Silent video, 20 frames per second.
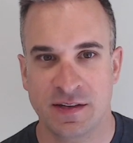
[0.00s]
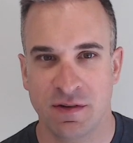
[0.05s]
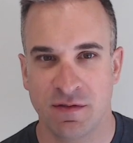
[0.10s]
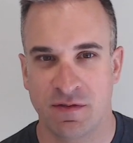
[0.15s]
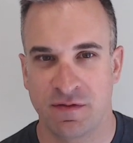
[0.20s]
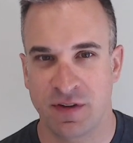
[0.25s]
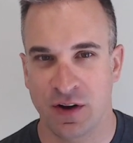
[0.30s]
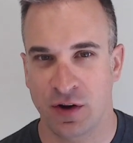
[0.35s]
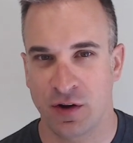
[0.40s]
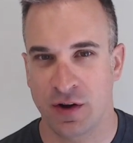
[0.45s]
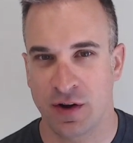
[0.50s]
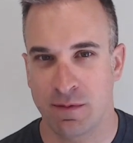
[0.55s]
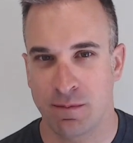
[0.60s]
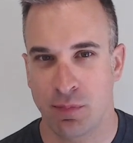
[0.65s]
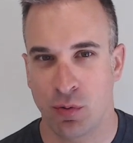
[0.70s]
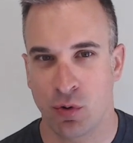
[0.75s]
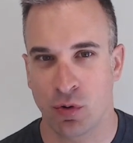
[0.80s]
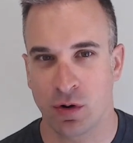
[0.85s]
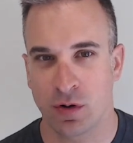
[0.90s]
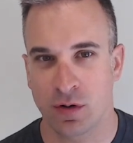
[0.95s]
a very
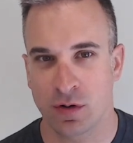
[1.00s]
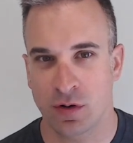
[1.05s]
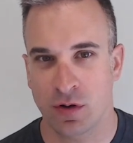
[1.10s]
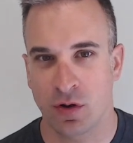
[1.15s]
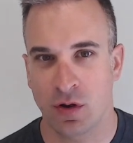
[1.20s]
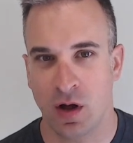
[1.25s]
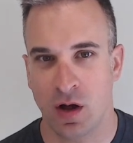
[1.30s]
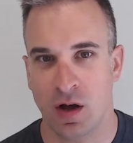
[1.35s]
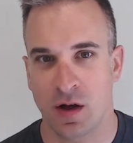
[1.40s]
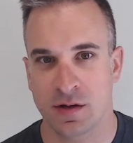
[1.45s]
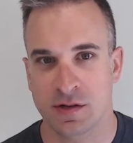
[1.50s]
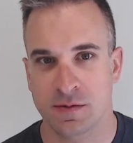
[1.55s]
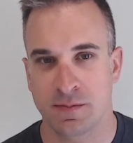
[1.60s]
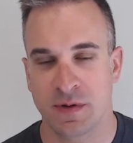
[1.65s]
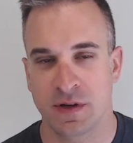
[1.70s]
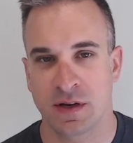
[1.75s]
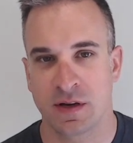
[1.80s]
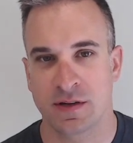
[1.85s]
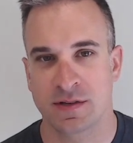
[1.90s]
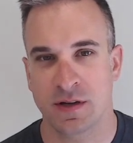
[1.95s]
important clause
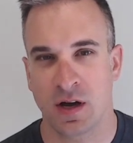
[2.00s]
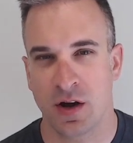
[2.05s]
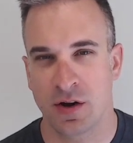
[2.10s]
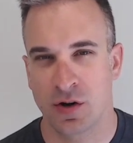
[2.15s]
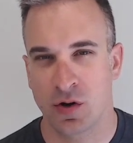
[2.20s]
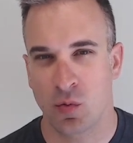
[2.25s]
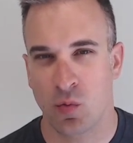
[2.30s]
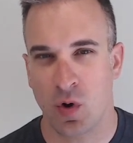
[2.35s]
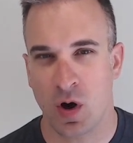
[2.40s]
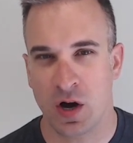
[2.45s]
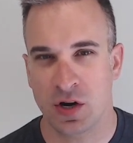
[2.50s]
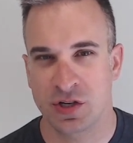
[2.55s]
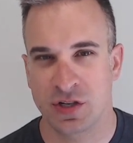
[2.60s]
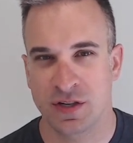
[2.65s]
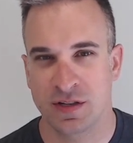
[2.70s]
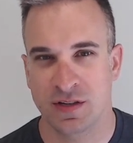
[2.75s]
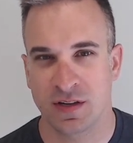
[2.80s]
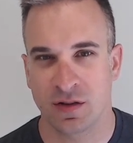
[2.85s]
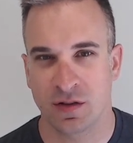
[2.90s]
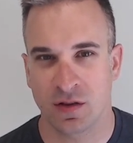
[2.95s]
because under
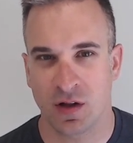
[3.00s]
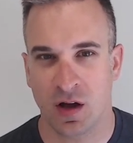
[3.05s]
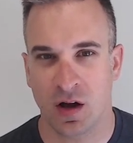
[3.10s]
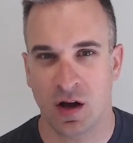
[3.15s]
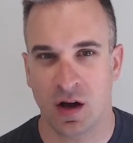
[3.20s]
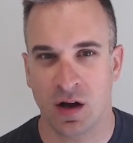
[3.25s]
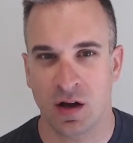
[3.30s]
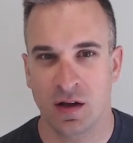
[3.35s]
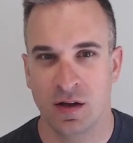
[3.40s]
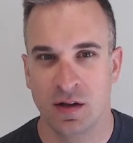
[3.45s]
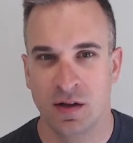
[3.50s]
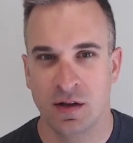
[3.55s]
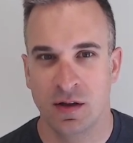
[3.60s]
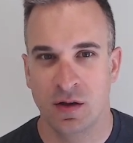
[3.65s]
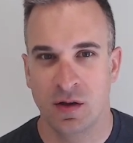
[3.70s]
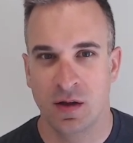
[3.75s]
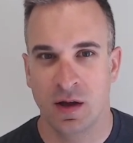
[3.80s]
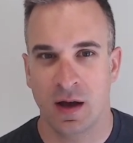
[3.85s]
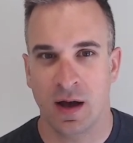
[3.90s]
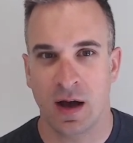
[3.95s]
Washington law,
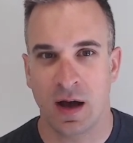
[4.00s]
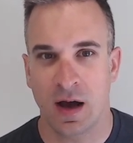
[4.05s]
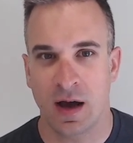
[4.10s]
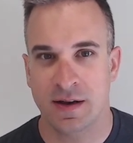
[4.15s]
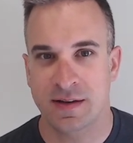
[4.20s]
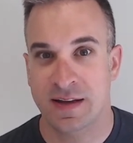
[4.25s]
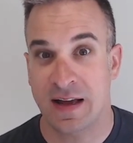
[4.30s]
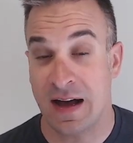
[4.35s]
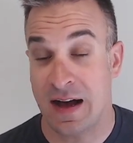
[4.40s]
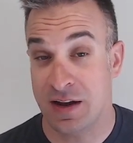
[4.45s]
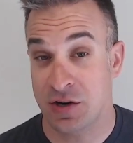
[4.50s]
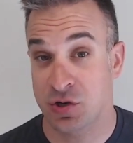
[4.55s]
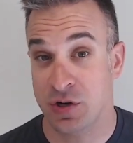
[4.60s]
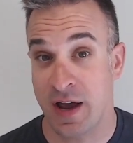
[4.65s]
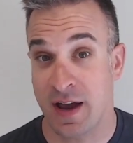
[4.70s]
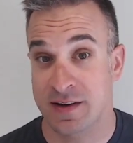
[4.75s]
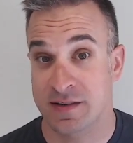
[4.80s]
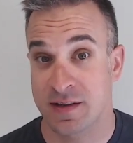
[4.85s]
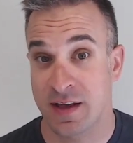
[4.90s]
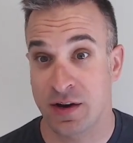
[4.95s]

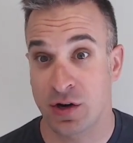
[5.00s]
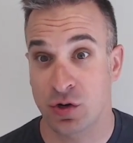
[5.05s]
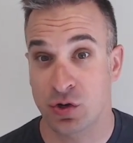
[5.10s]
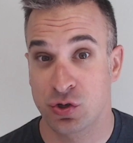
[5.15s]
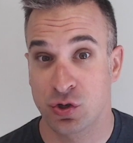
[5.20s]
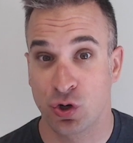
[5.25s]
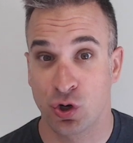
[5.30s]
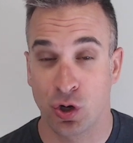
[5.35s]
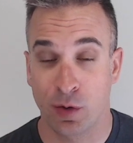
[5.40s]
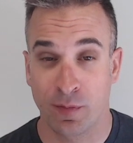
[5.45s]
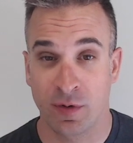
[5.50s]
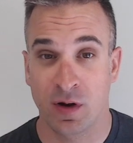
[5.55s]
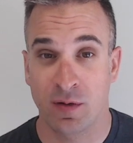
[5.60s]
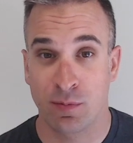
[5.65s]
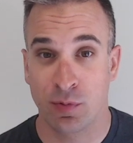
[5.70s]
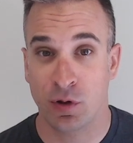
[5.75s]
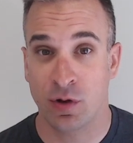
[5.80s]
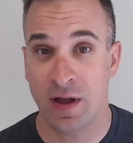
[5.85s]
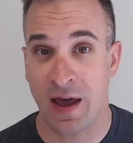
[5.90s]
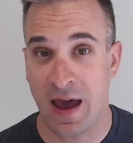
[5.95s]
contracts that are
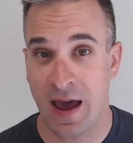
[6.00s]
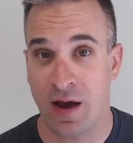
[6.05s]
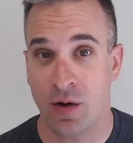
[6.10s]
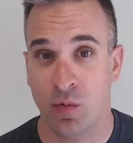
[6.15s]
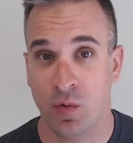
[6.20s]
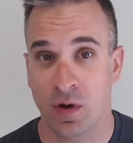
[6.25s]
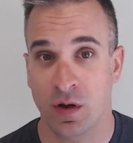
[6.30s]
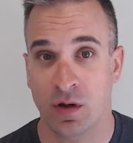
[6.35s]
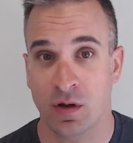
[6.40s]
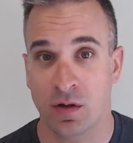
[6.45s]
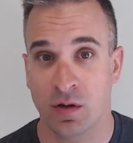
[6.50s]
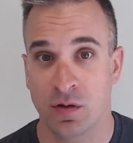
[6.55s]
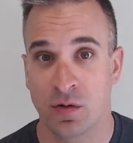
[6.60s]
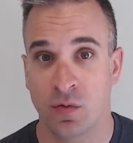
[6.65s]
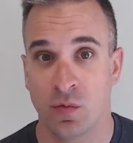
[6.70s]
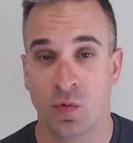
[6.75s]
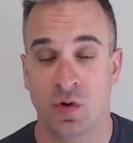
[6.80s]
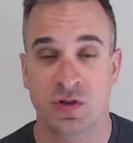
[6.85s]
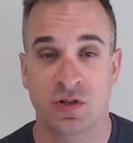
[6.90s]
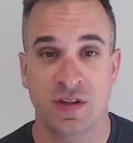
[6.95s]
terminable at will,
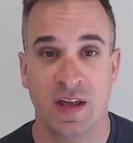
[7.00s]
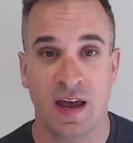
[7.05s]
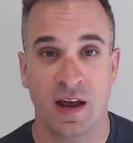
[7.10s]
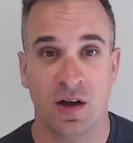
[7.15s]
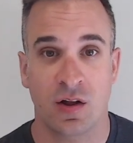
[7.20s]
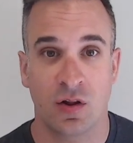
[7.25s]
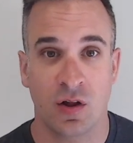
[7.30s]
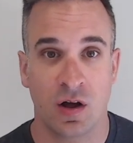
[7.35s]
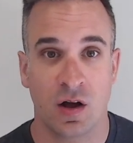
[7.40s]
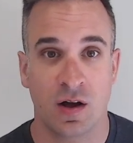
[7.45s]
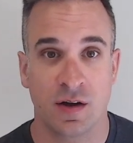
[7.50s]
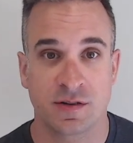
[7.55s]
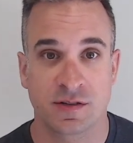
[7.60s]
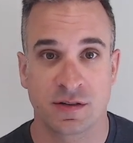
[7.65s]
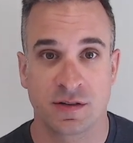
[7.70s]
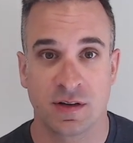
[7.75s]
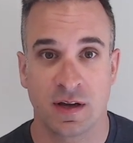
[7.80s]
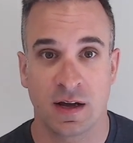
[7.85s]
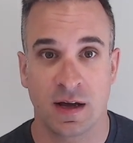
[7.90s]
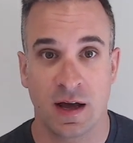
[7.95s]
which that
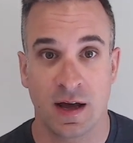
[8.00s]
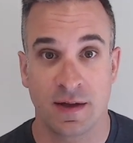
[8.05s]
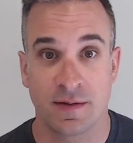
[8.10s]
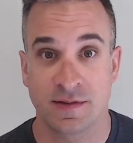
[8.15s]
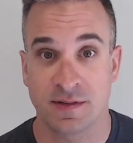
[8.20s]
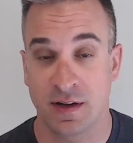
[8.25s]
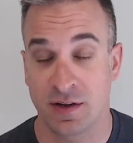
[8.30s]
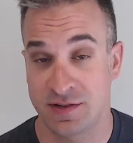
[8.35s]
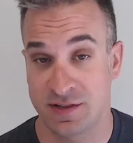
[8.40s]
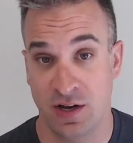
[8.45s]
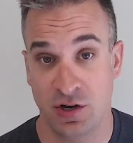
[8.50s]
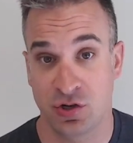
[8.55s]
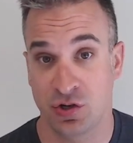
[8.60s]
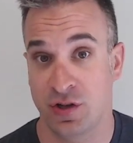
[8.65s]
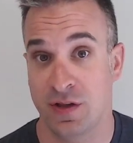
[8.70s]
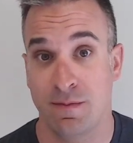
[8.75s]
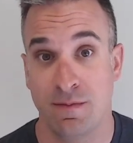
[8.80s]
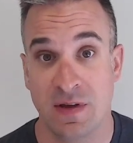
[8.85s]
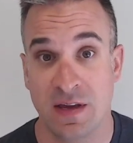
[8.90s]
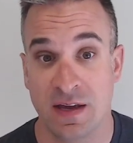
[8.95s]
clause
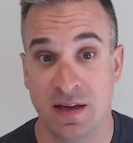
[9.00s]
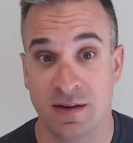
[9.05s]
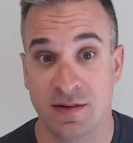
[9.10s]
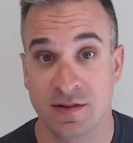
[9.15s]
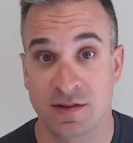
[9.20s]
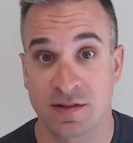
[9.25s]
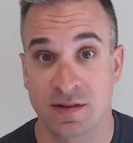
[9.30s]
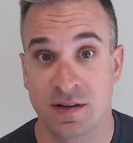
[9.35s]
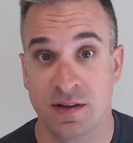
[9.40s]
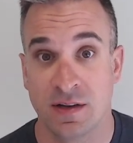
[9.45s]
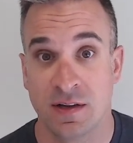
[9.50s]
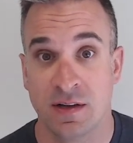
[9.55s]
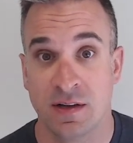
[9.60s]
essentially means,